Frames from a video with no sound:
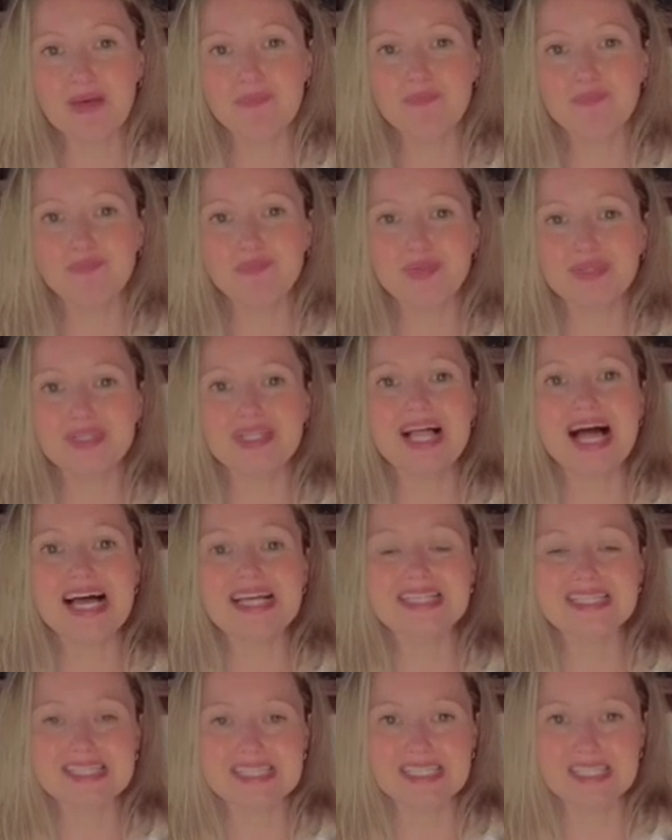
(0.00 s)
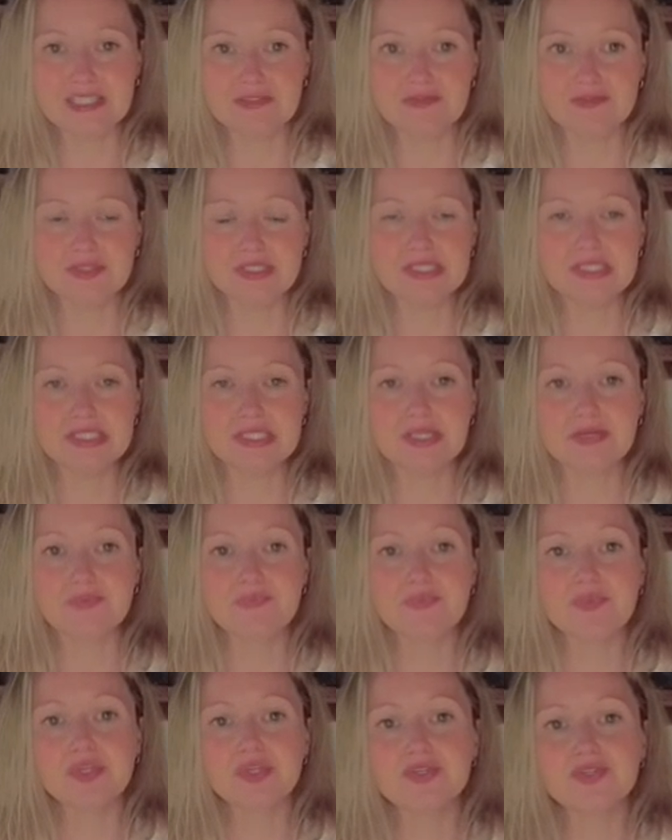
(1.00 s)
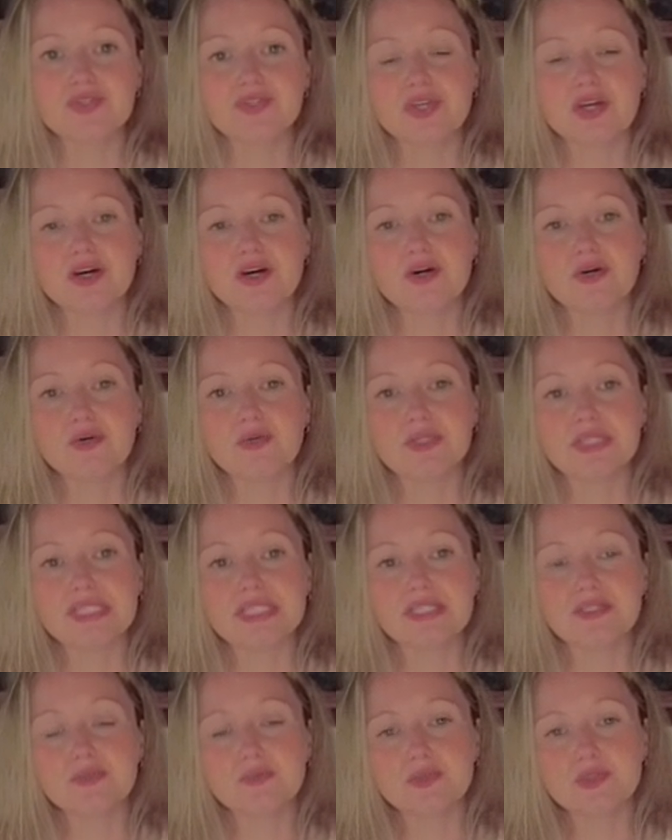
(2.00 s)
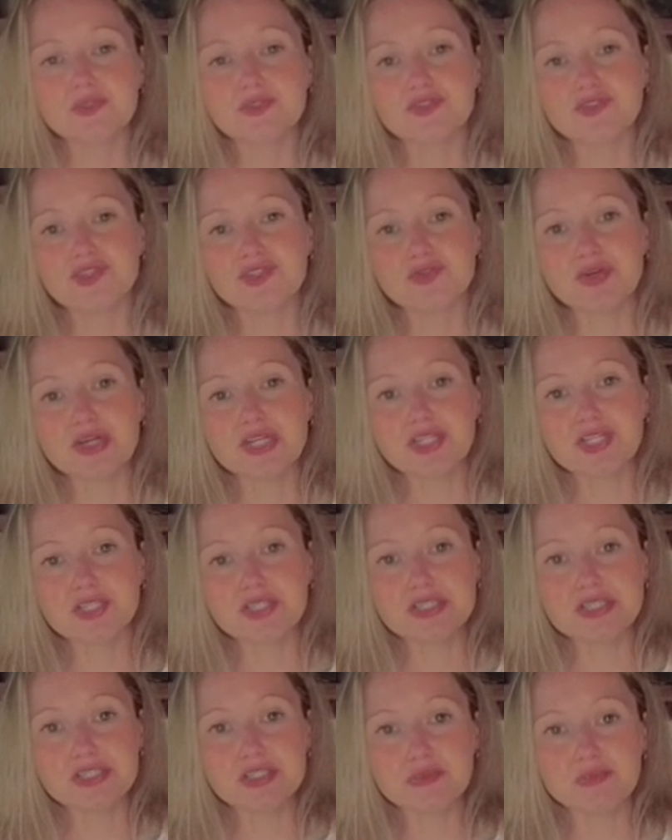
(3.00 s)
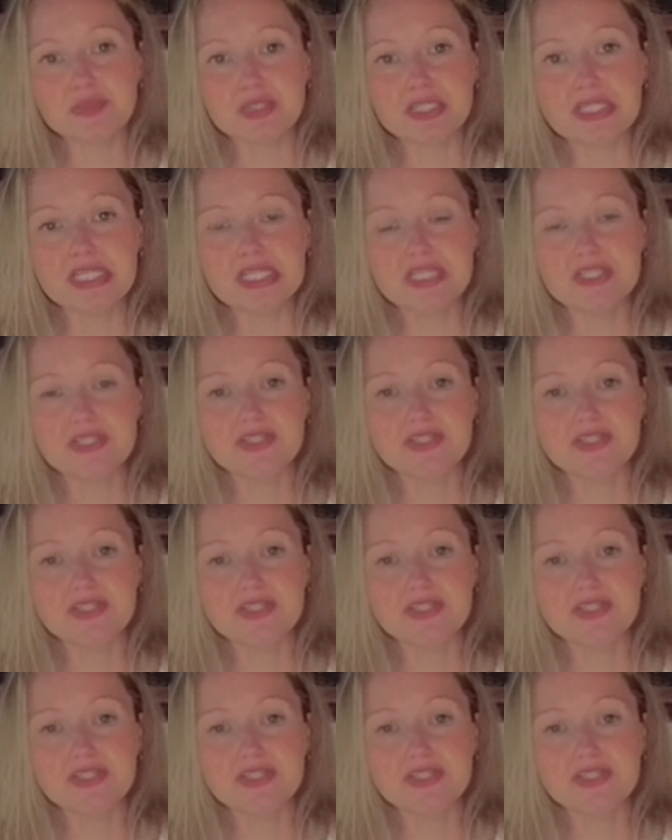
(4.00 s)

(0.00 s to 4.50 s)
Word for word: plasticky feeling. So it will stretch a little bit easier